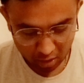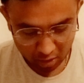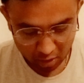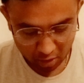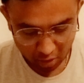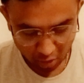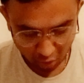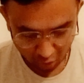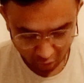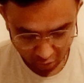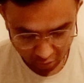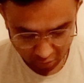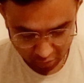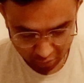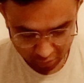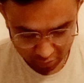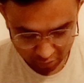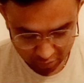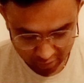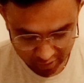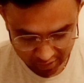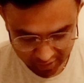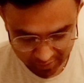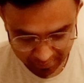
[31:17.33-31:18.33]
Although
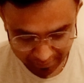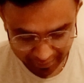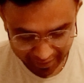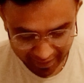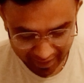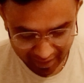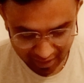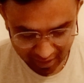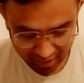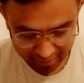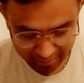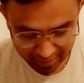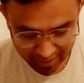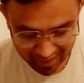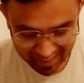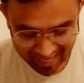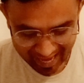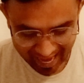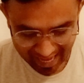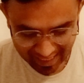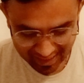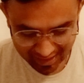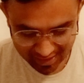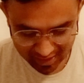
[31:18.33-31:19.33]
the speed limit
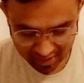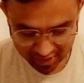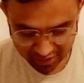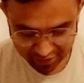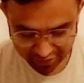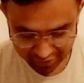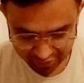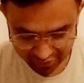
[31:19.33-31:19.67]
cancellation